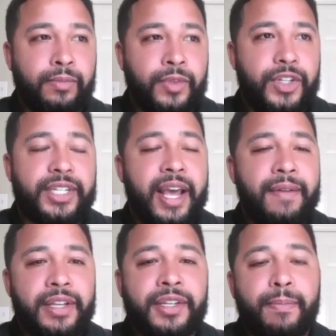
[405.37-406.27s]
Just
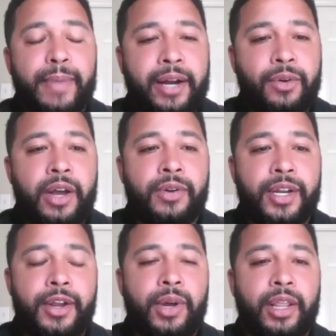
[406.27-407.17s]
having some background and
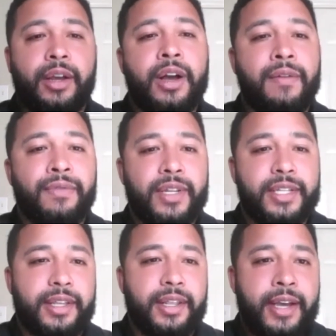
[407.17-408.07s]
knowing the
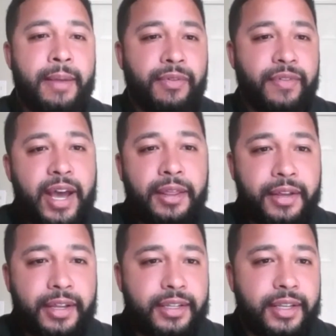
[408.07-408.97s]
conference and the type of
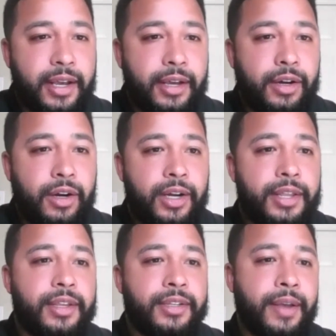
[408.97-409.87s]
athletes that are
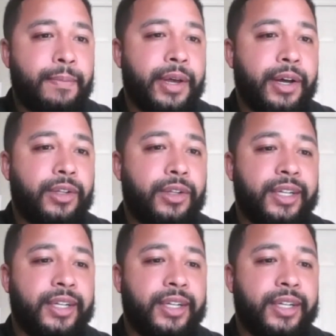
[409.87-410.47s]
in the Sun Belt,